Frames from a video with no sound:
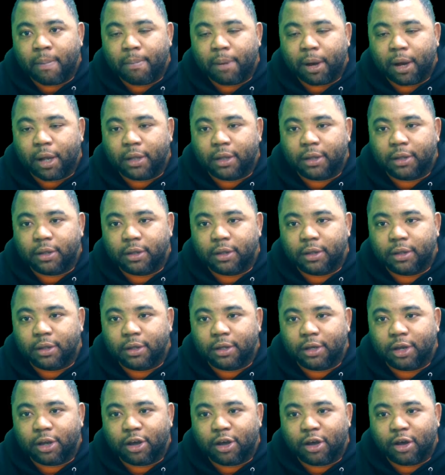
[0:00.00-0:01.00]
But
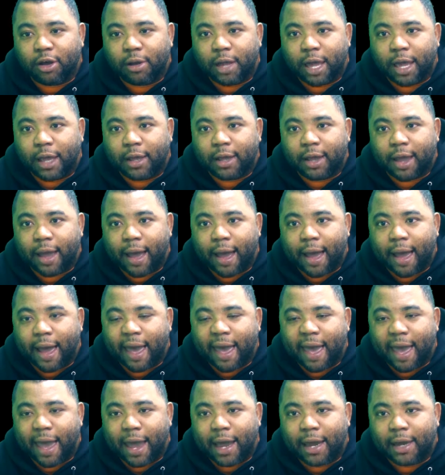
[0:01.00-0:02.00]
I
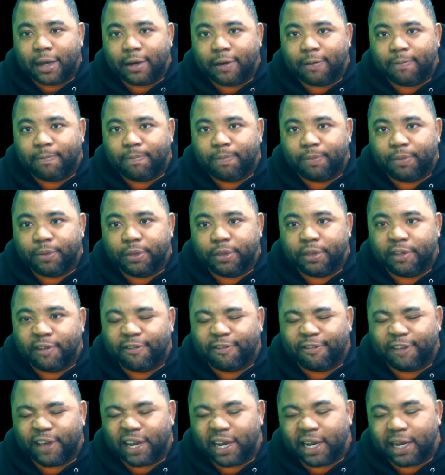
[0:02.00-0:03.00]
had the
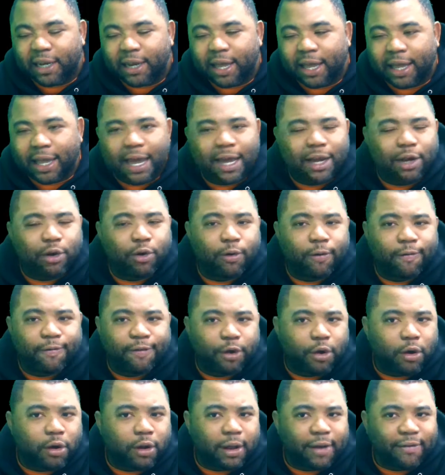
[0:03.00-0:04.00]
feeling, I don't know if
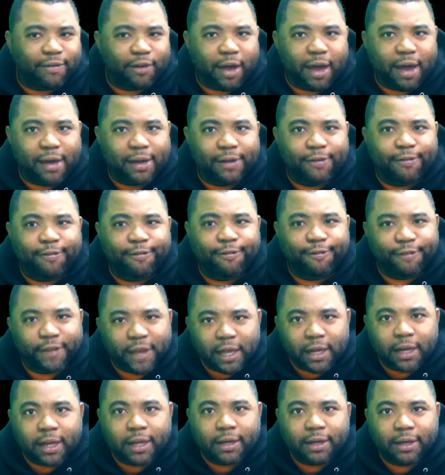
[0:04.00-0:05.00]
you all ever had a
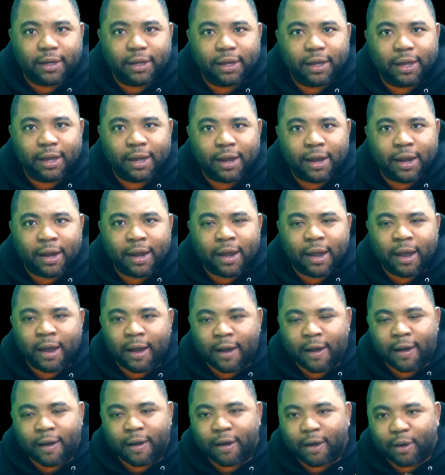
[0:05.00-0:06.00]
feeling
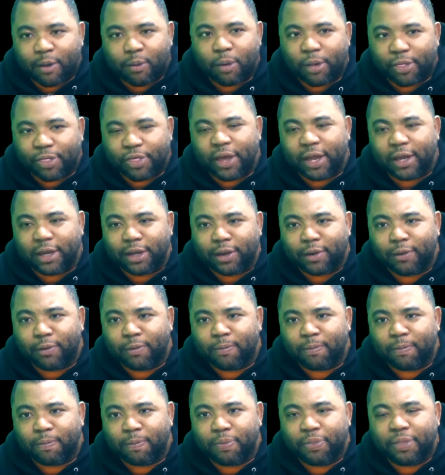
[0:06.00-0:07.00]
within you
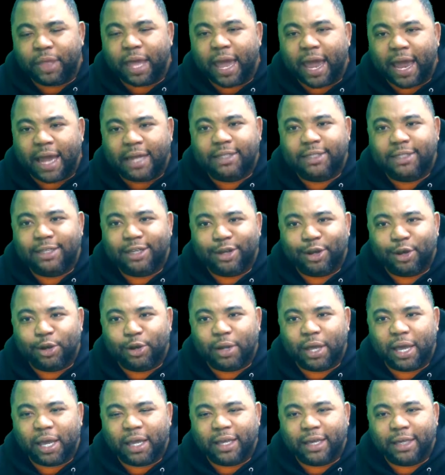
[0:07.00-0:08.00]
that,
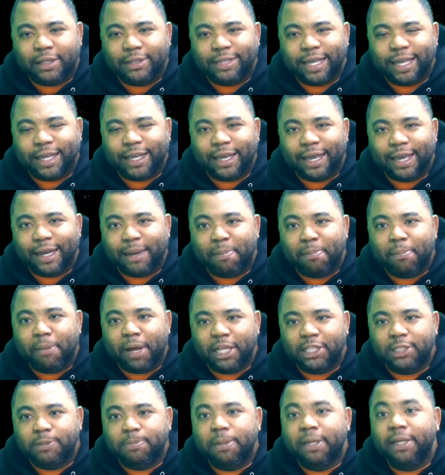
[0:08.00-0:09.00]
it's like it
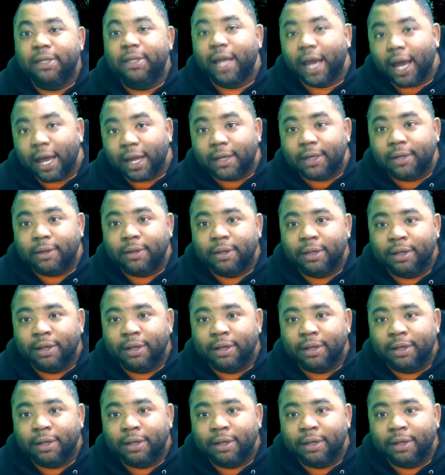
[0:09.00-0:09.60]
must be done.